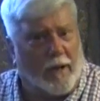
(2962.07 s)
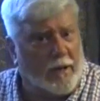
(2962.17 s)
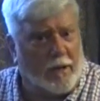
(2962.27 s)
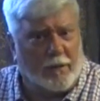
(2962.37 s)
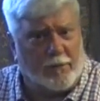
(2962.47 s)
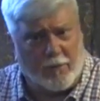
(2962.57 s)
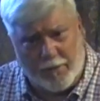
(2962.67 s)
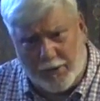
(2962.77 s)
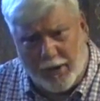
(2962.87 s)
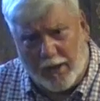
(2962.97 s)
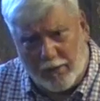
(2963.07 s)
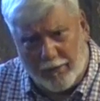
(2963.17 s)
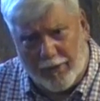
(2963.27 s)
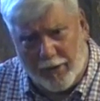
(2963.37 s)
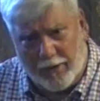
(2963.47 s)
That comes from Ezekiel
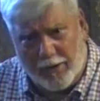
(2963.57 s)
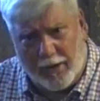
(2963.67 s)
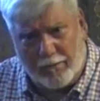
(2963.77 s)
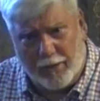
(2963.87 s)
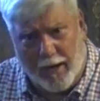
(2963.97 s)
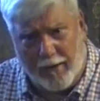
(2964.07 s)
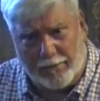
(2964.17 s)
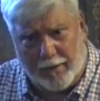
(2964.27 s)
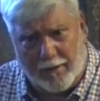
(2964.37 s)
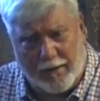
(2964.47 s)
37 chapter.